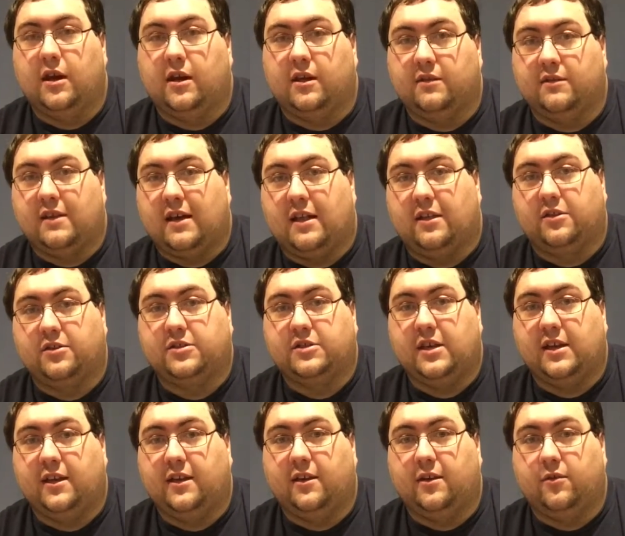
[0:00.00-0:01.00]
Tyler
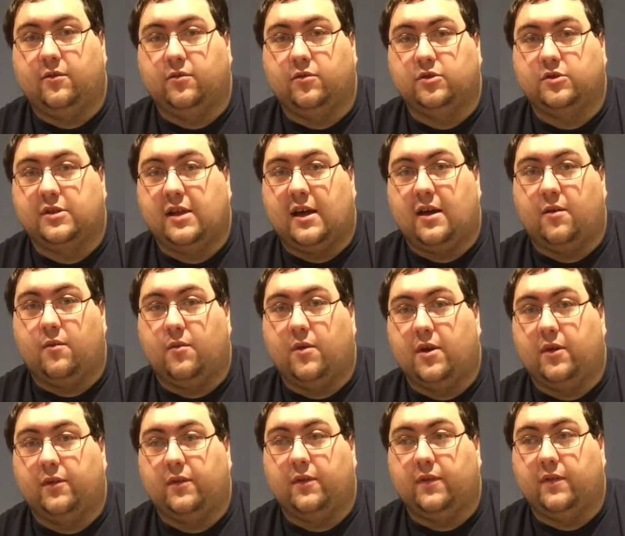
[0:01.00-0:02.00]
Seguin, who is now
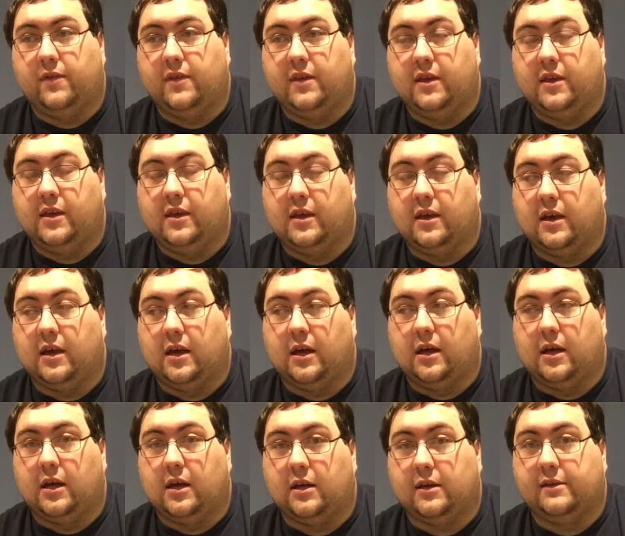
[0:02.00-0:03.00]
with the
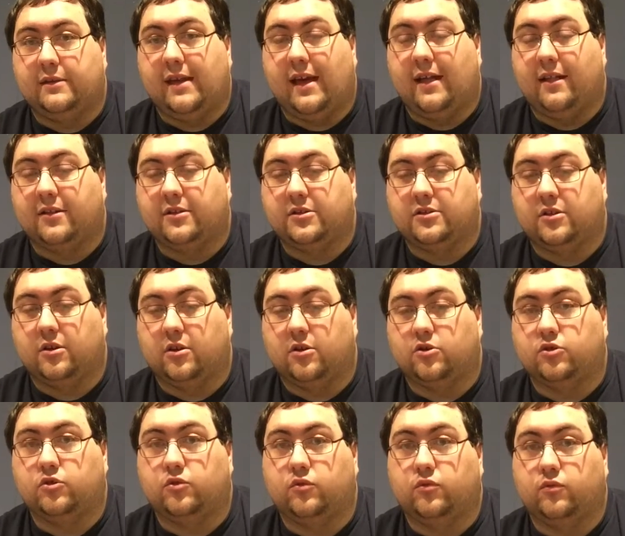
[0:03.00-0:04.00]
Dallas
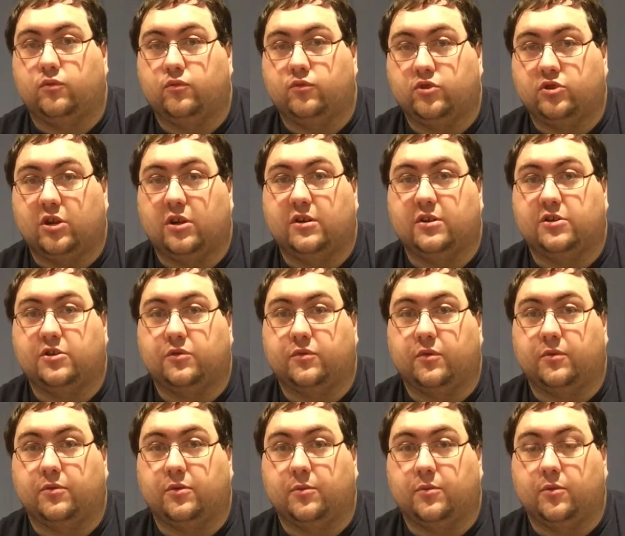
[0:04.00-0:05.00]
Stars, who started his
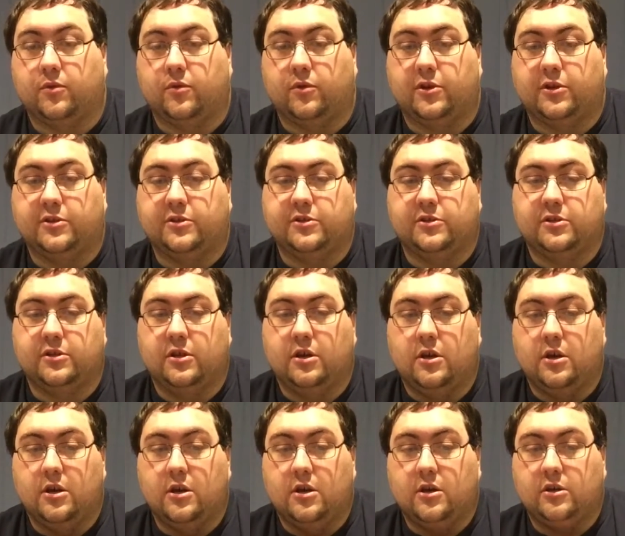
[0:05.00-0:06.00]
career with the Bruins.
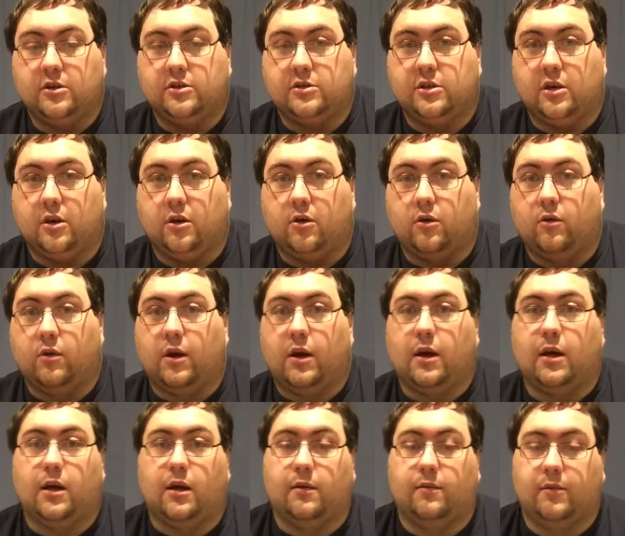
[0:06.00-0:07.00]
So
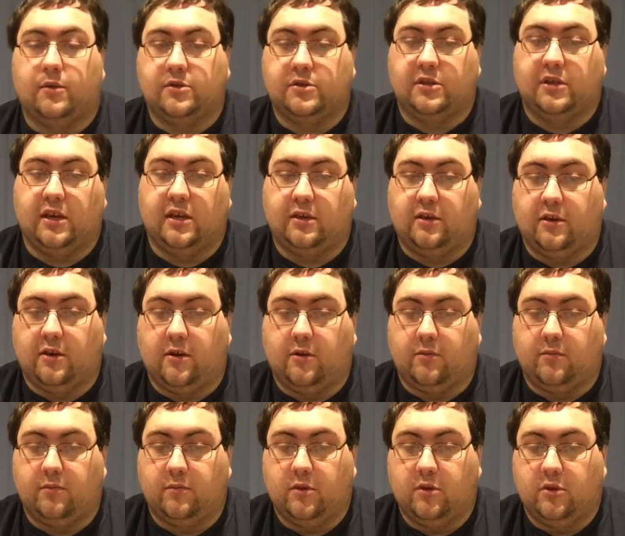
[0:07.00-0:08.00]
once again,
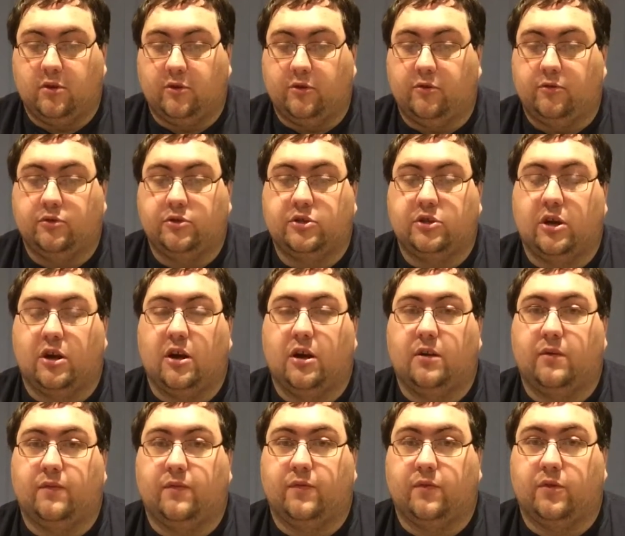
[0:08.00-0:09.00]
new
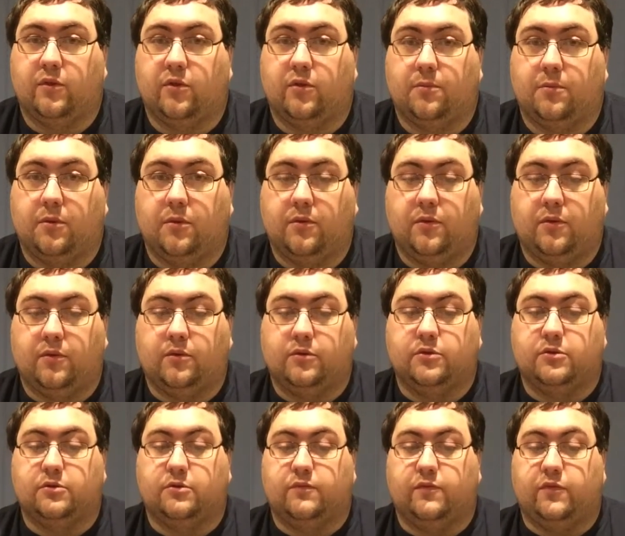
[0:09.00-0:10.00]
start for both
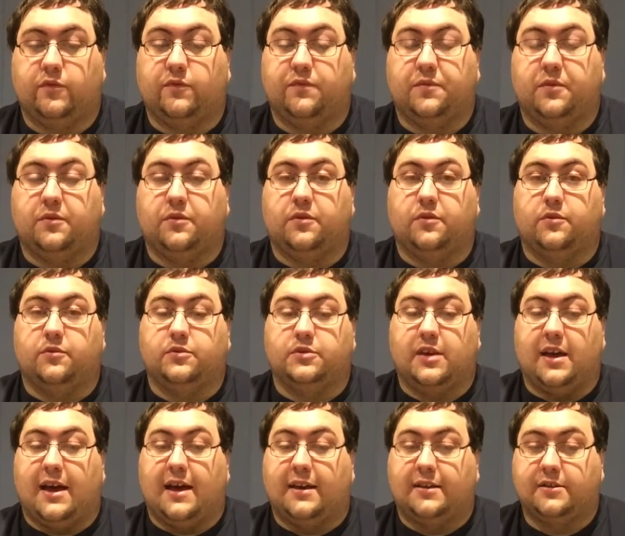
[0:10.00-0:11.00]
of those
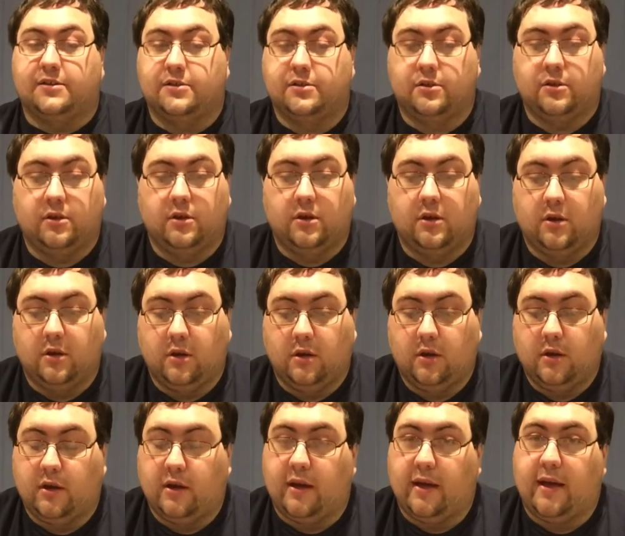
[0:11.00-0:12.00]
guys,
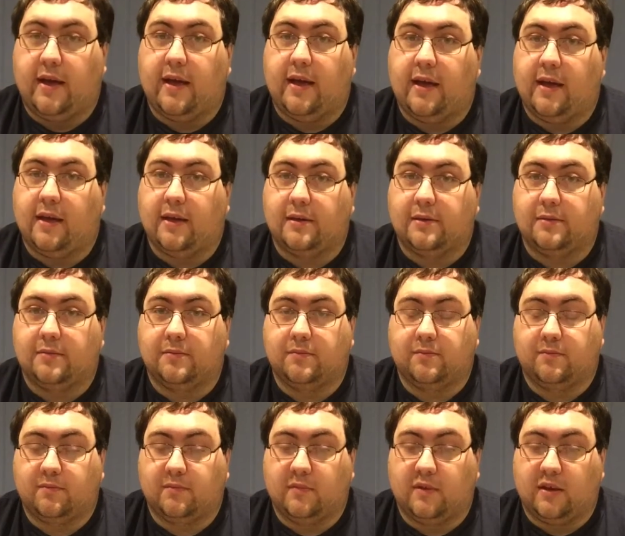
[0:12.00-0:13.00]

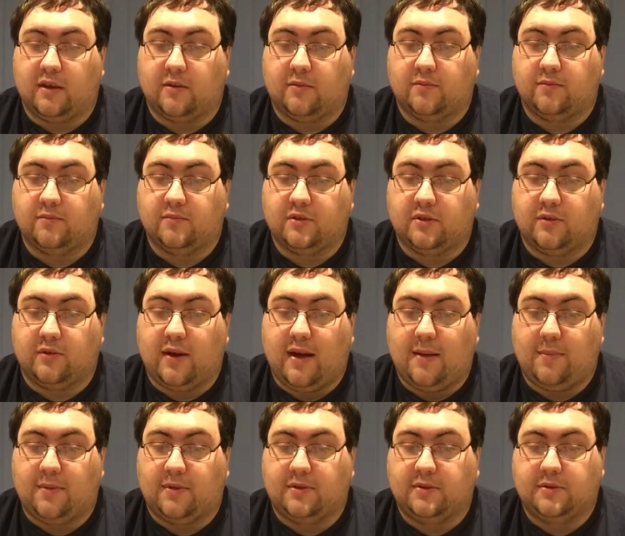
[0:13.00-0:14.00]
and see what
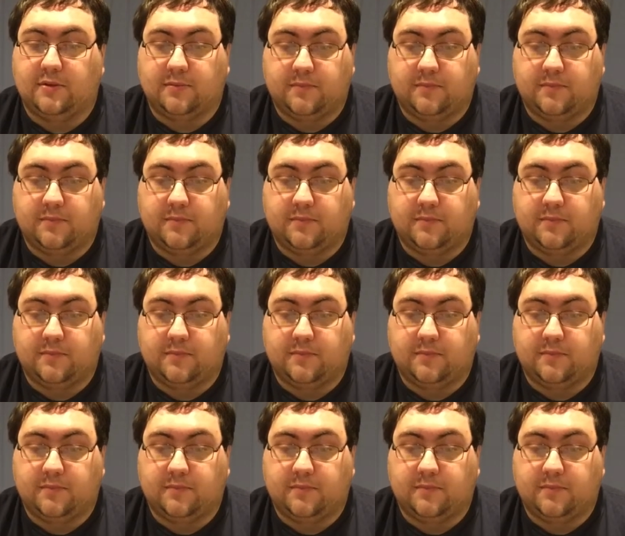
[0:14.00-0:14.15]
happens.